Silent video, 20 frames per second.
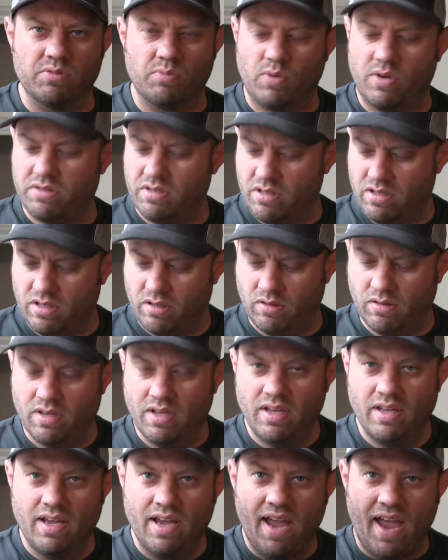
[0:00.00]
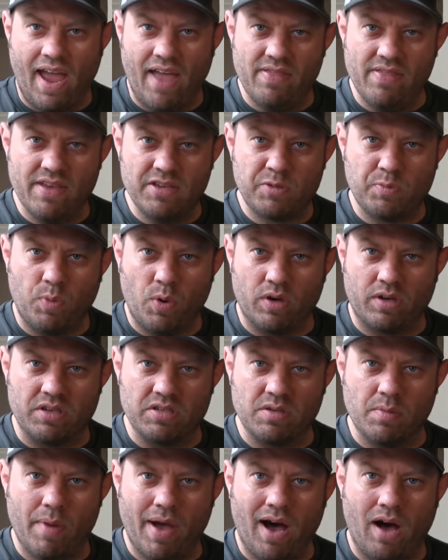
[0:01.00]
them what to do. And this book
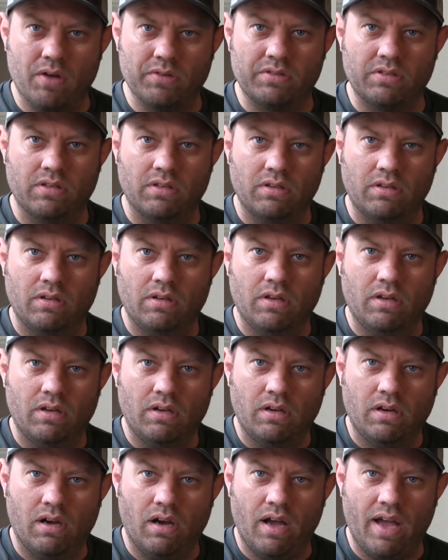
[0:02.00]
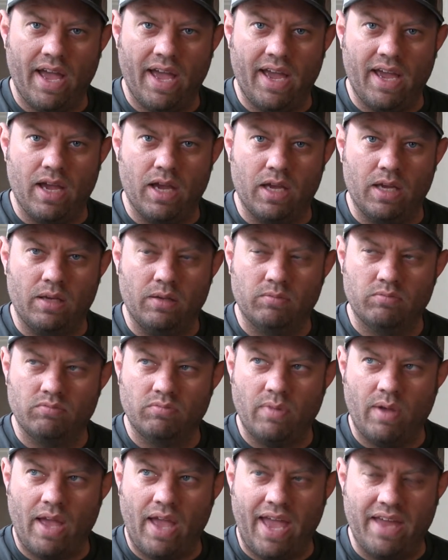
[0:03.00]
is about a
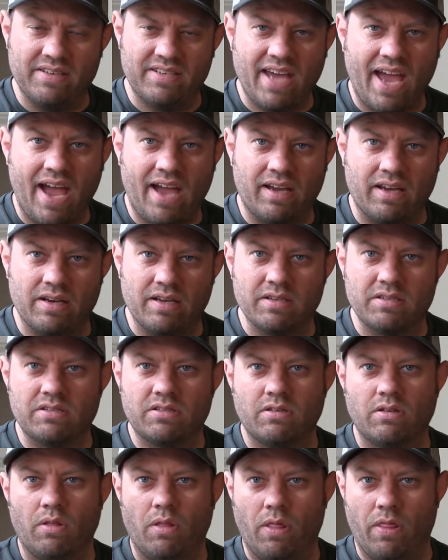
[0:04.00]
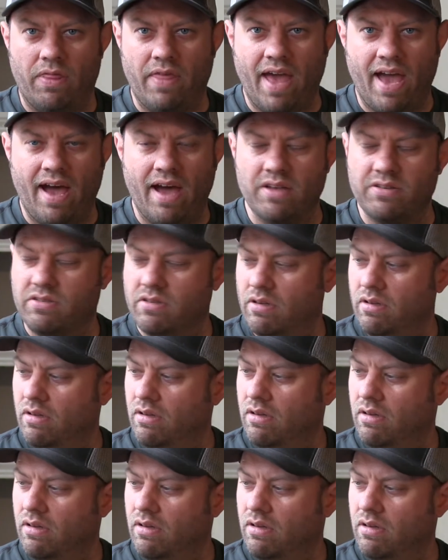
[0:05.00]
antagonist that